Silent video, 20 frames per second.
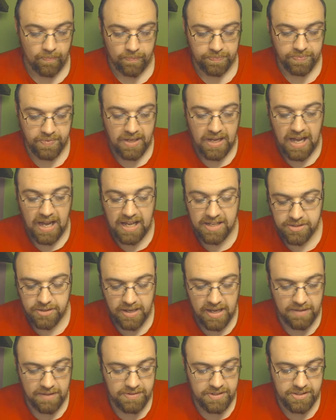I still
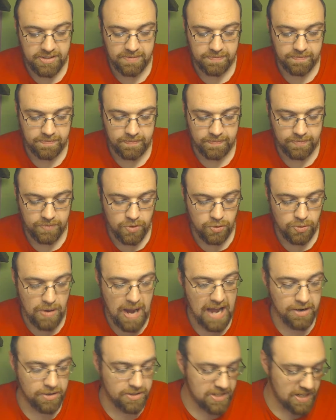have this
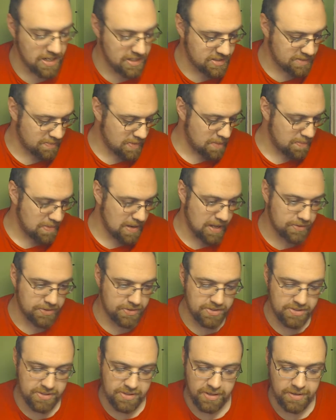cracker taste in my mouth,
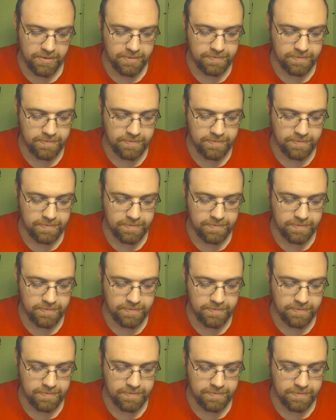so